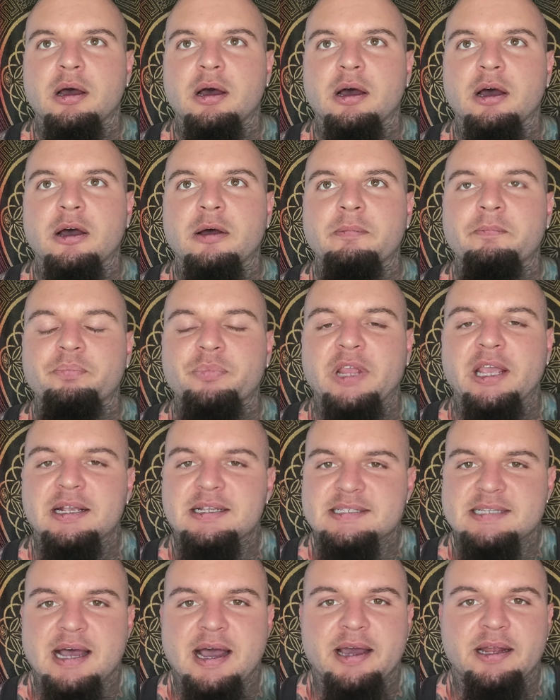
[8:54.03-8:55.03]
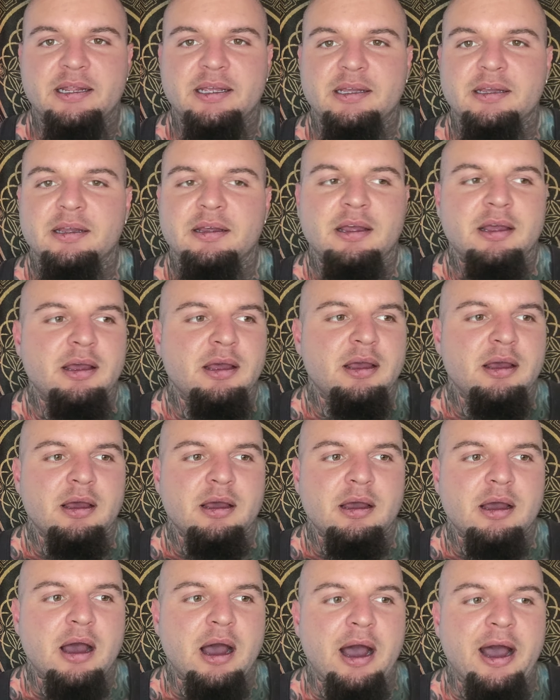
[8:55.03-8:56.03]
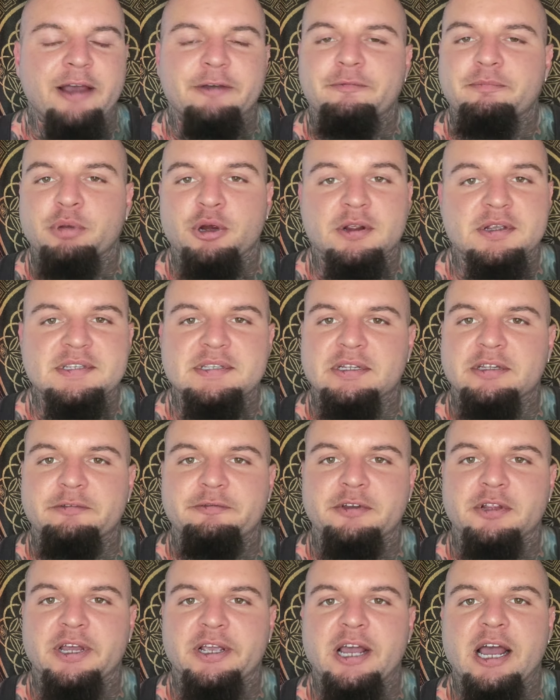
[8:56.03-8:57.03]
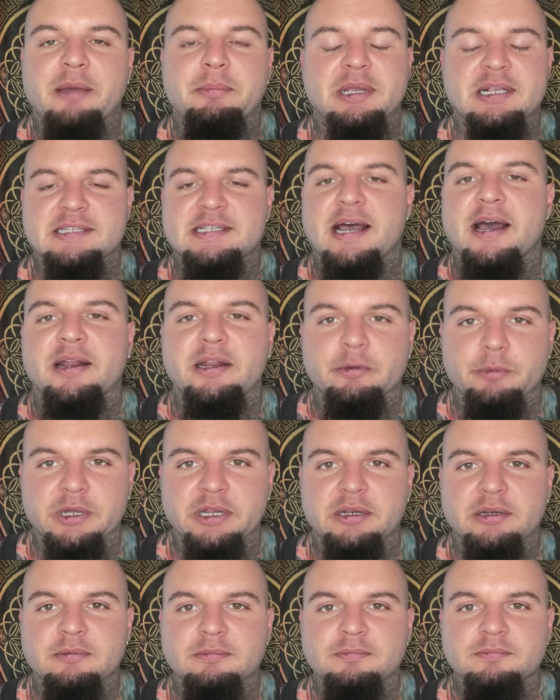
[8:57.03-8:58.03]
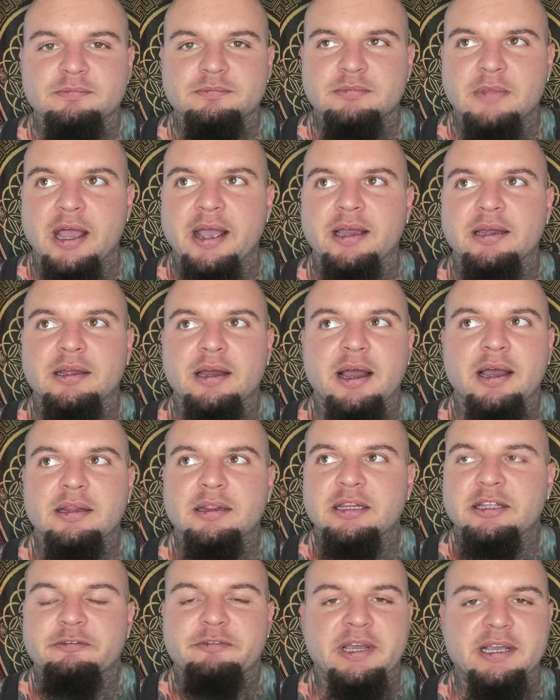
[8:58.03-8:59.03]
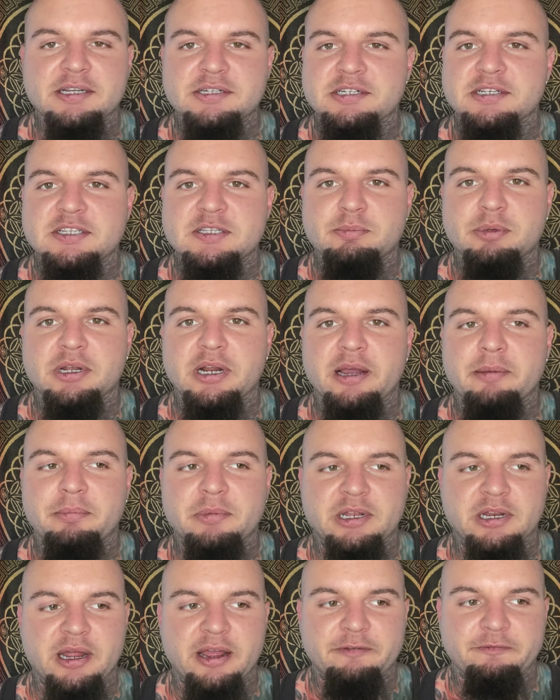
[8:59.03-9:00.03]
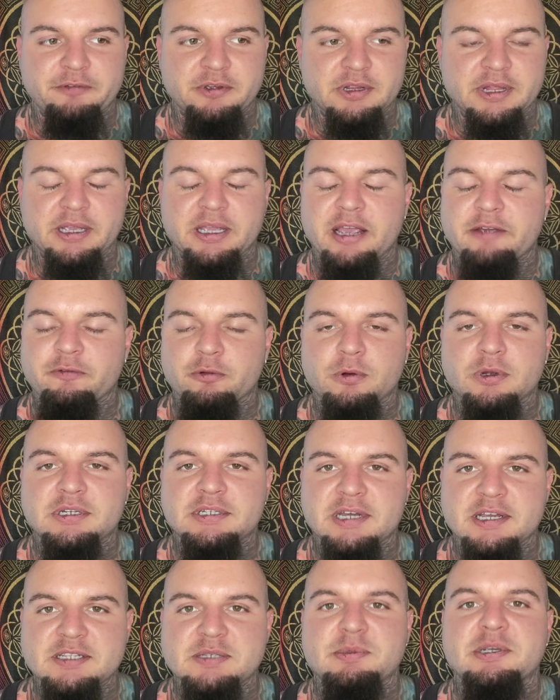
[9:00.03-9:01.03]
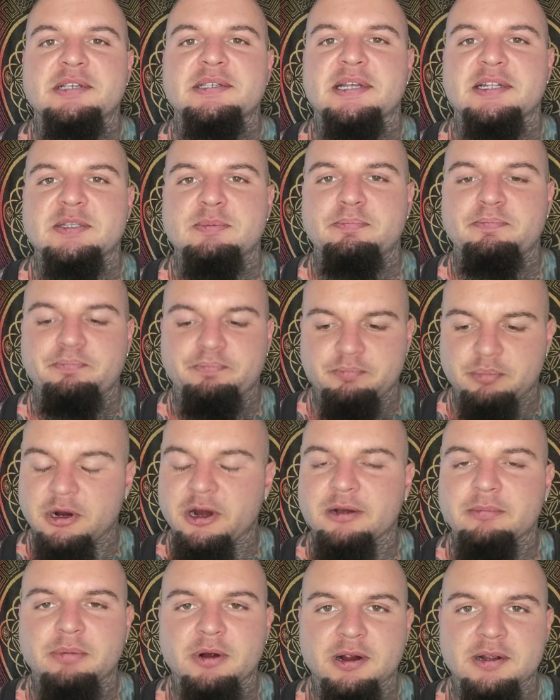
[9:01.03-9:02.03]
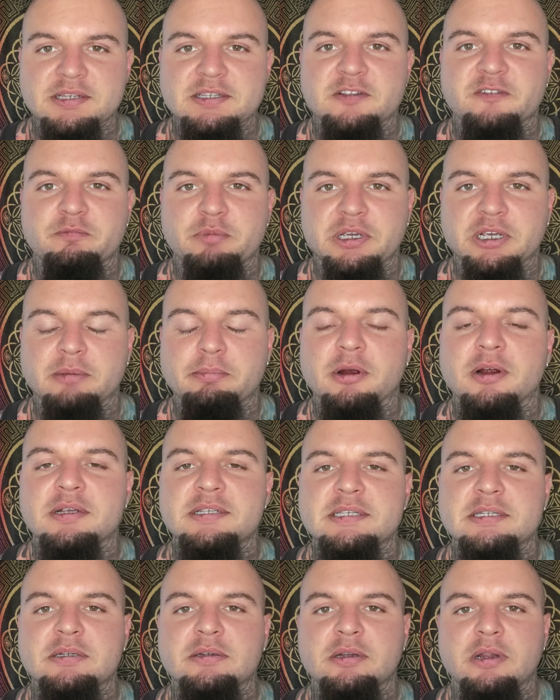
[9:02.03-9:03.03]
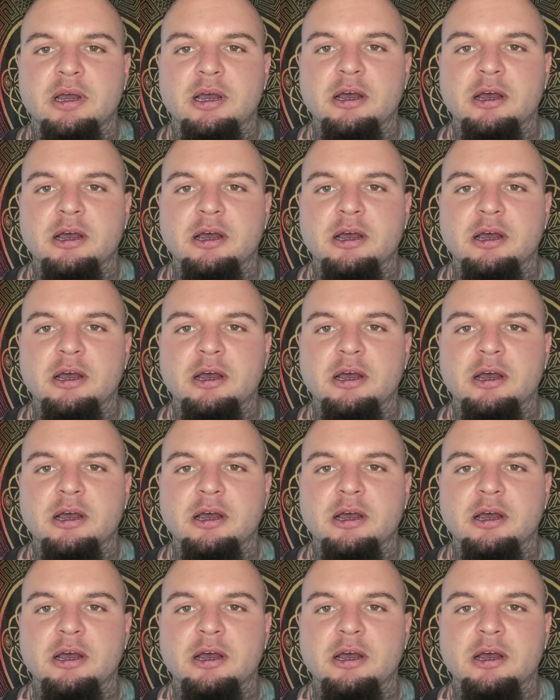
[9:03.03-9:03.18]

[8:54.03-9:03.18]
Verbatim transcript: Um, anxiety, I personally feel like I'm anxiety ridden. I, I live anxious, but I mean, I feel like everyone does because that's part and parcel of being a person.